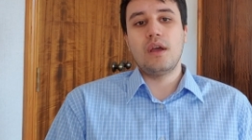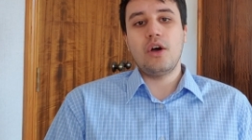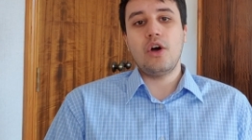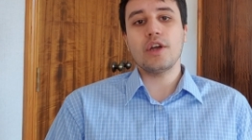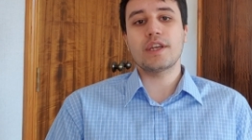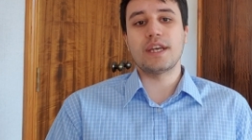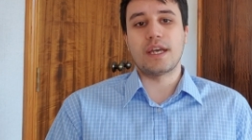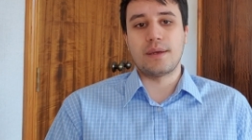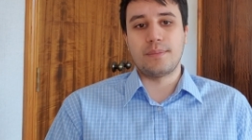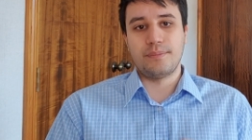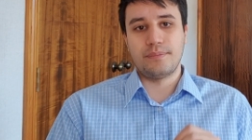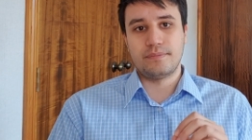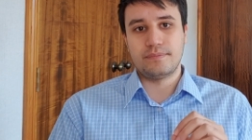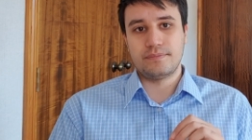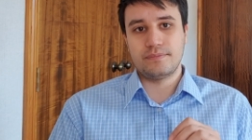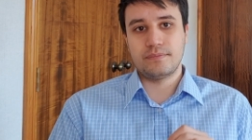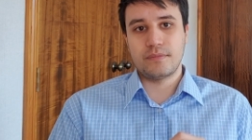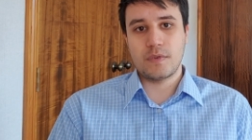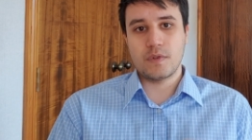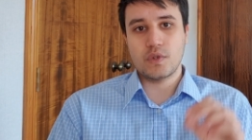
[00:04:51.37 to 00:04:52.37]
Okay,
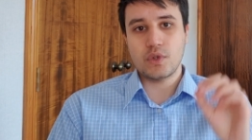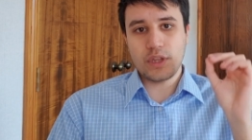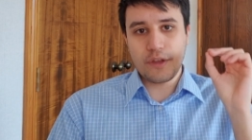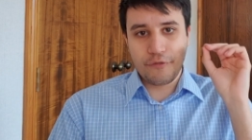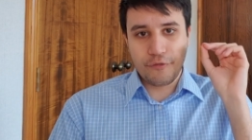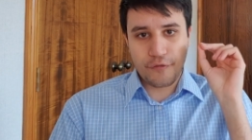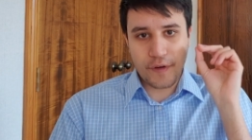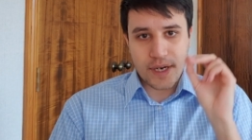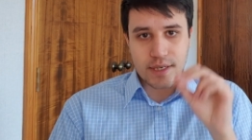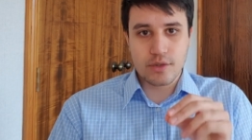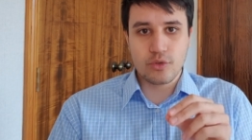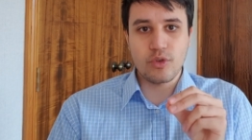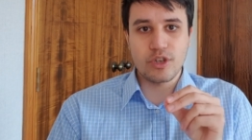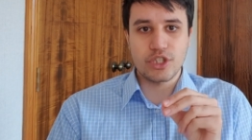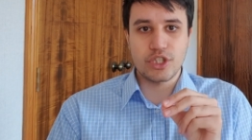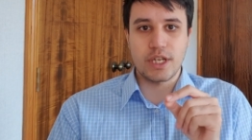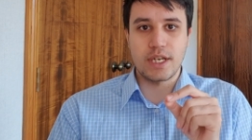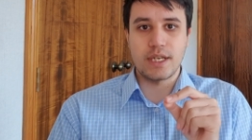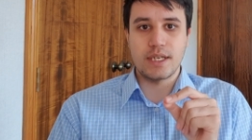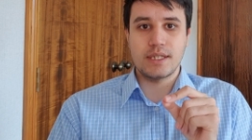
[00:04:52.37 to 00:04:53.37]
so the first
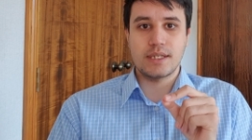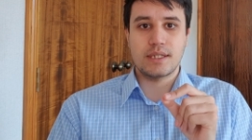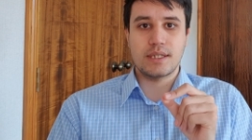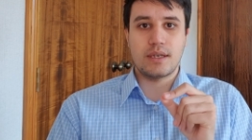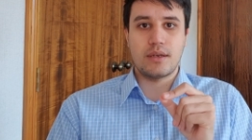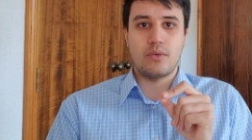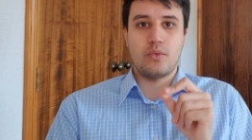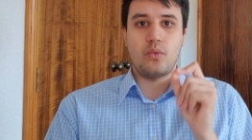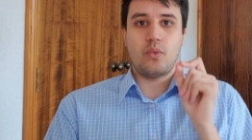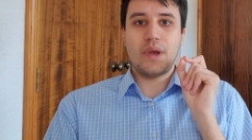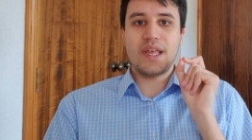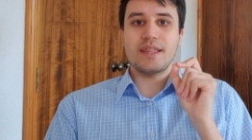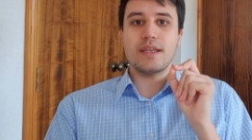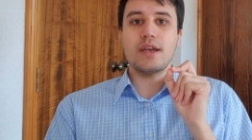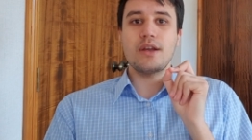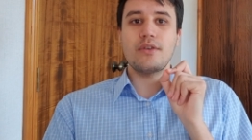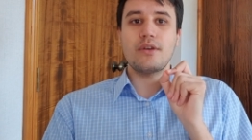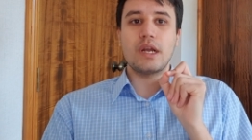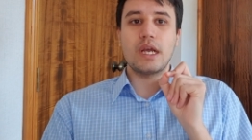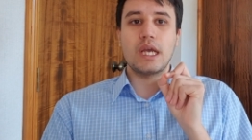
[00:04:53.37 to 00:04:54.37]
question is
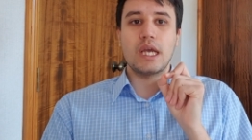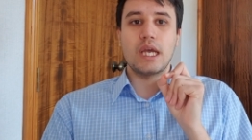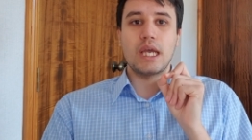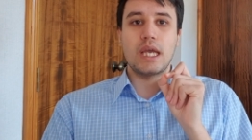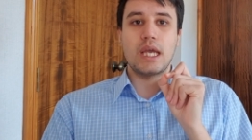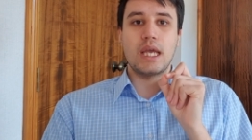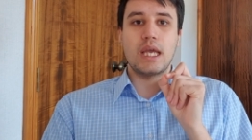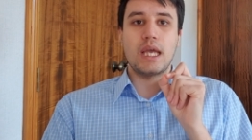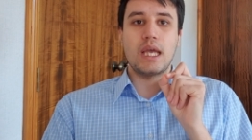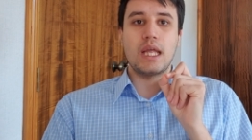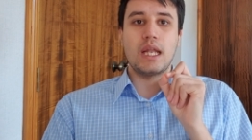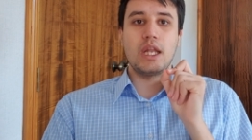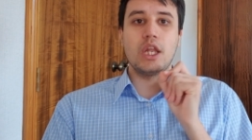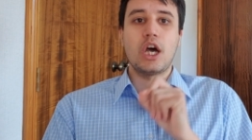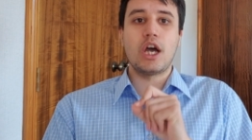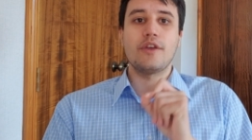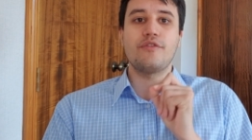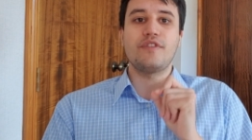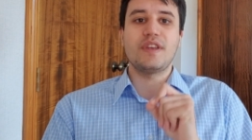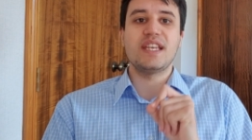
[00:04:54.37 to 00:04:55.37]
whether
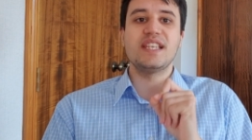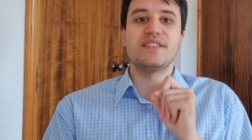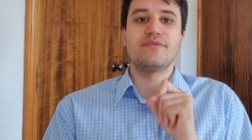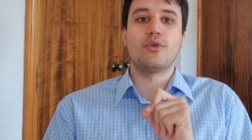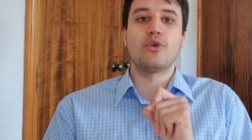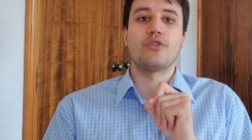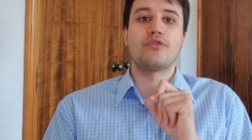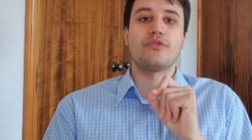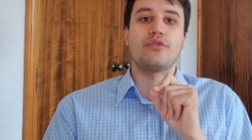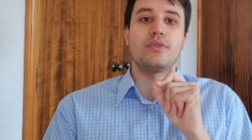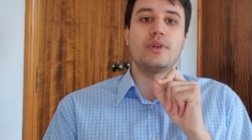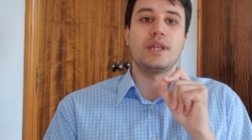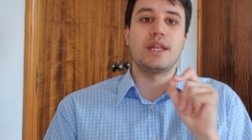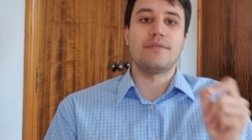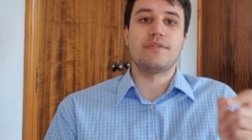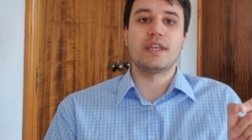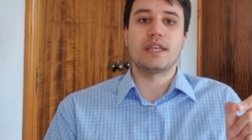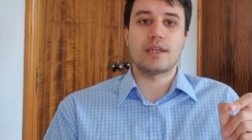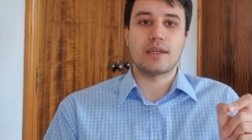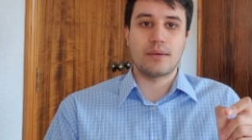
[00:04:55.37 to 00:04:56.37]
life is worth
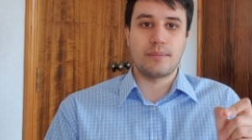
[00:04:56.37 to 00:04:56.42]
living.